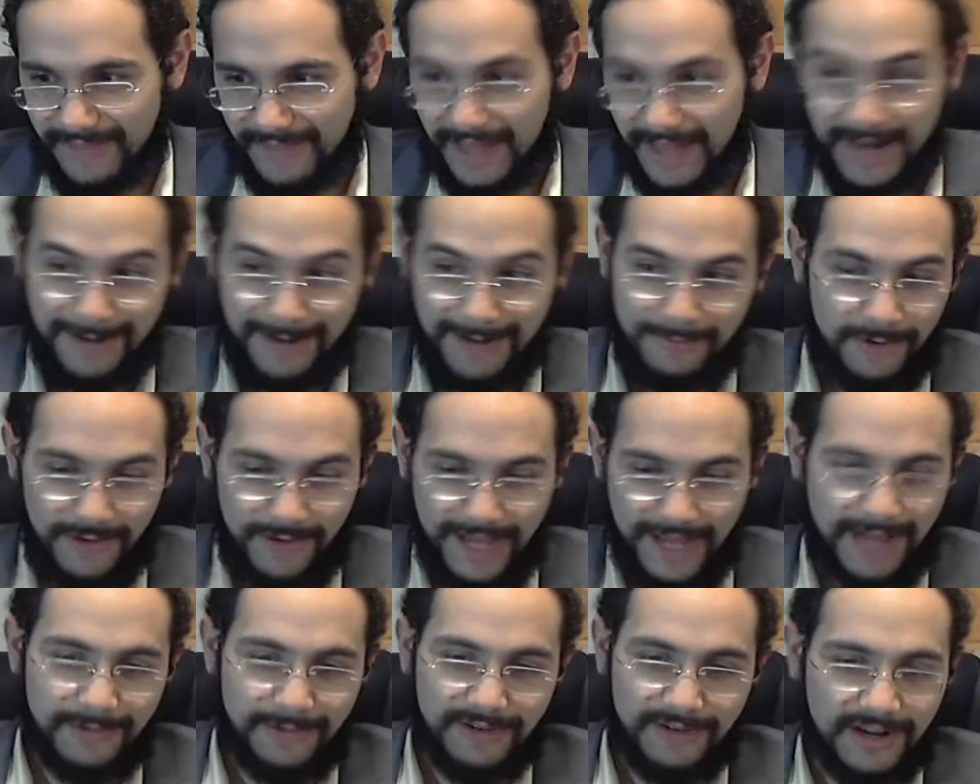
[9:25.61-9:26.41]
And I'm
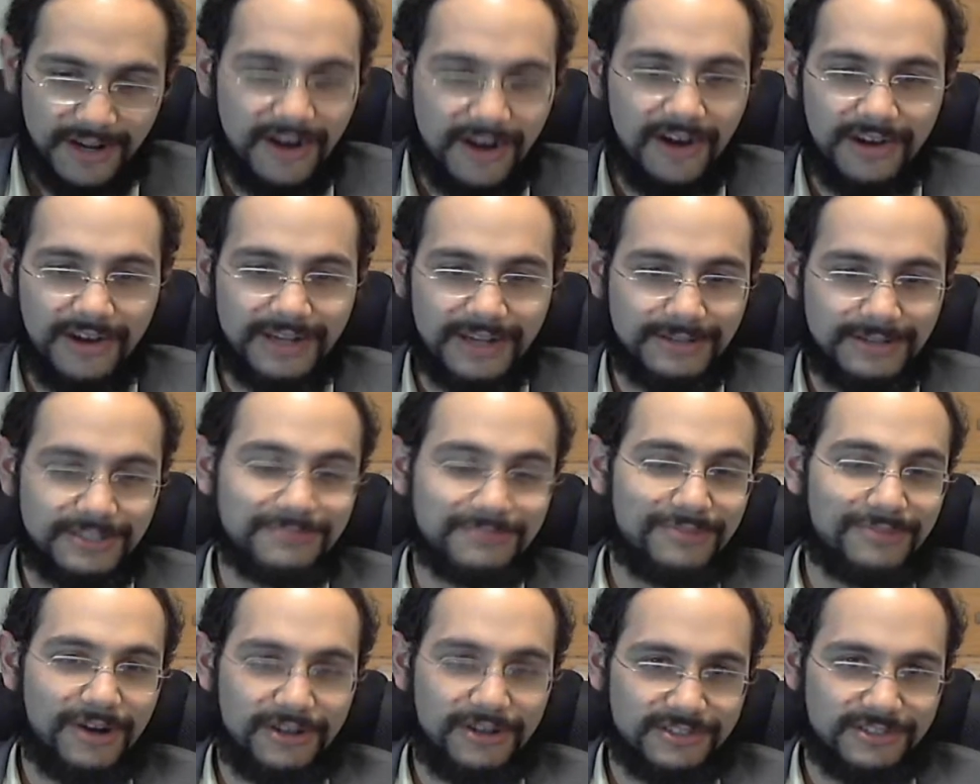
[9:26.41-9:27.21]
okay with calling
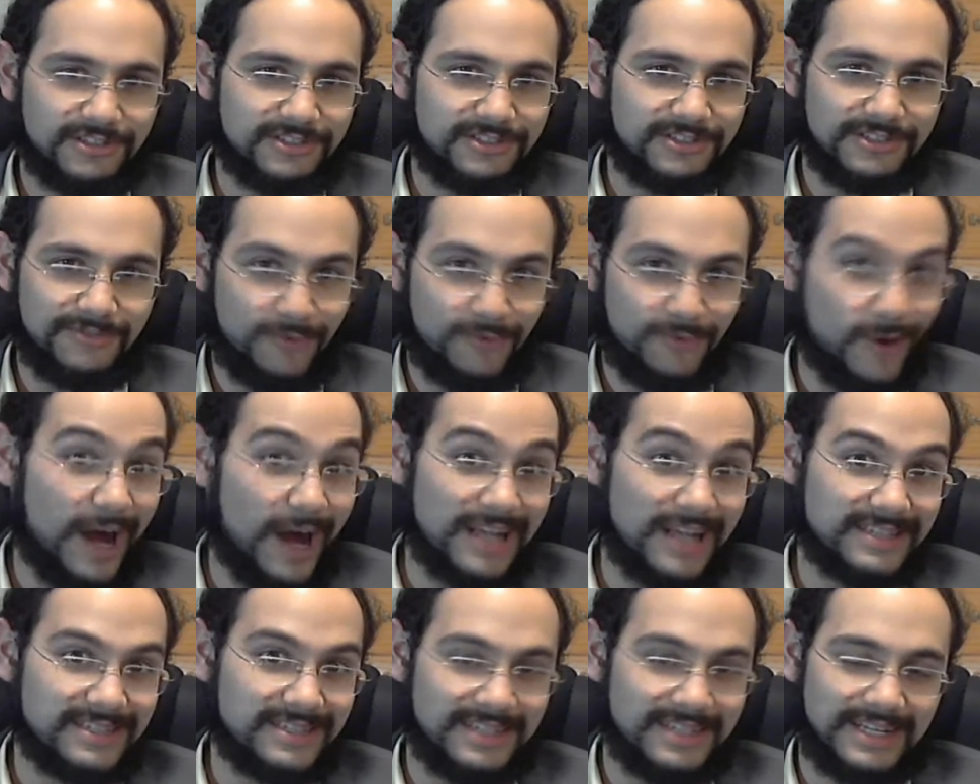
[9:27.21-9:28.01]
Paul Joseph
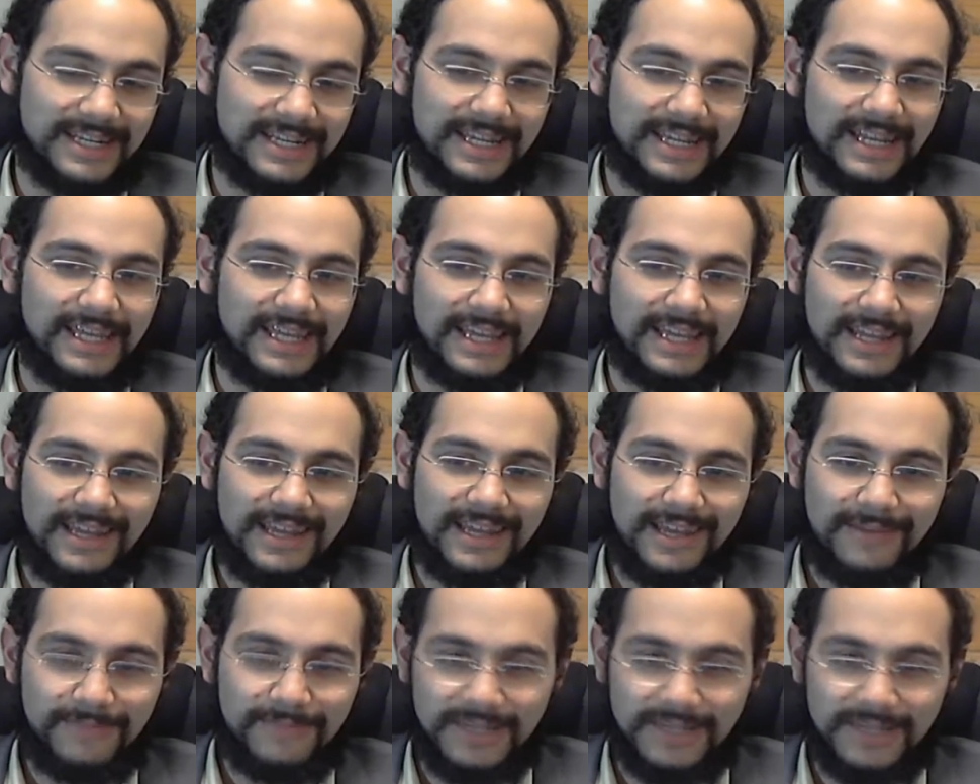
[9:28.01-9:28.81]
Watson an idiot
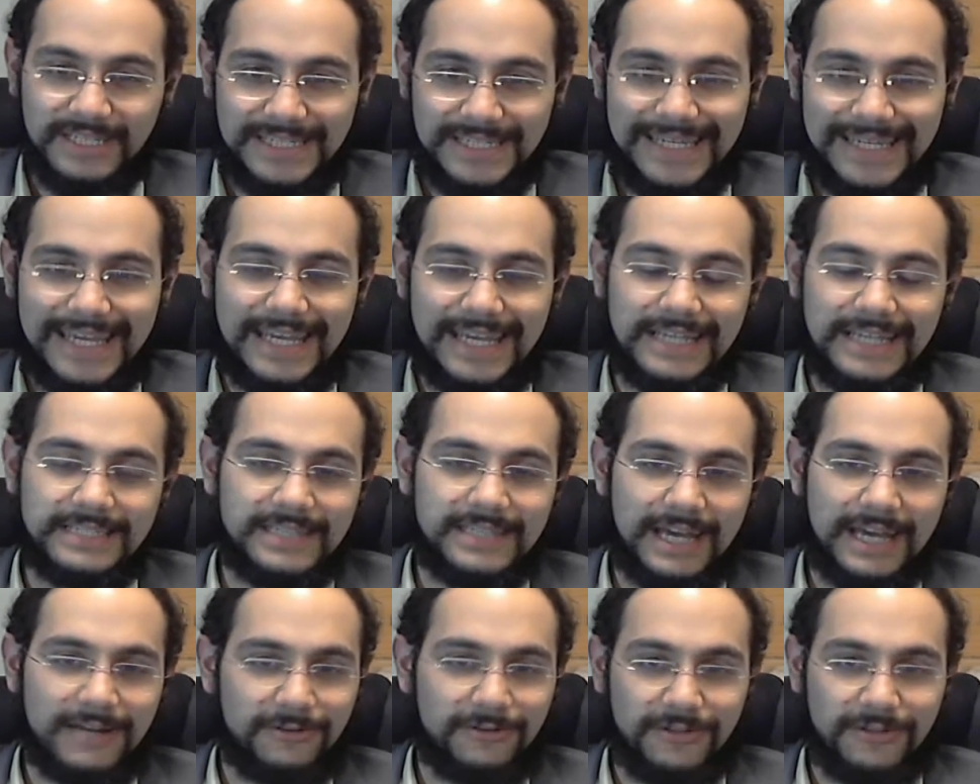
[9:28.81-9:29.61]
because he
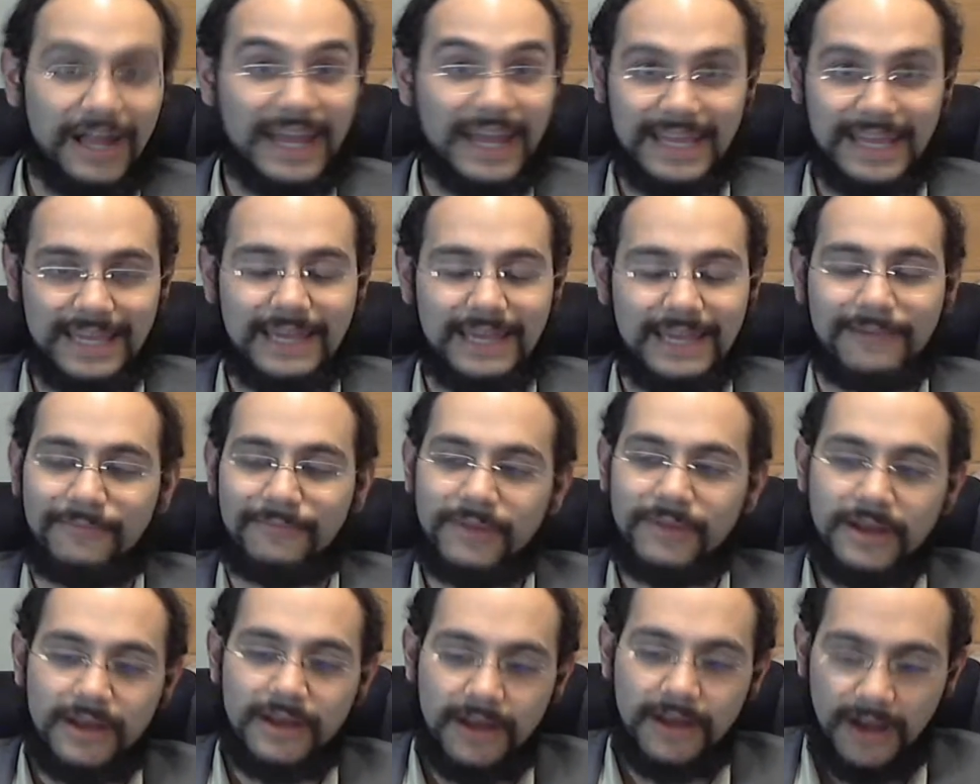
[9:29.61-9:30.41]
is. I don't like him.